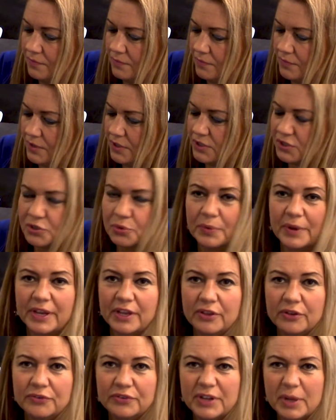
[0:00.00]
Just a
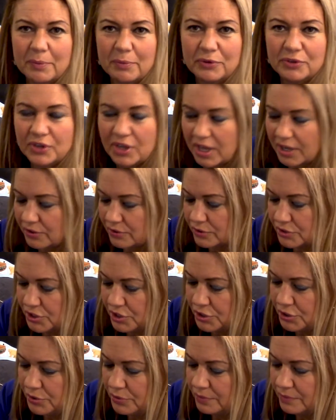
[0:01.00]
regular double knot will
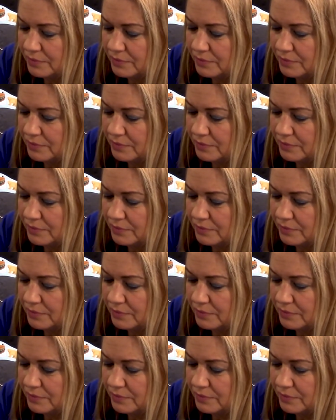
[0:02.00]
do.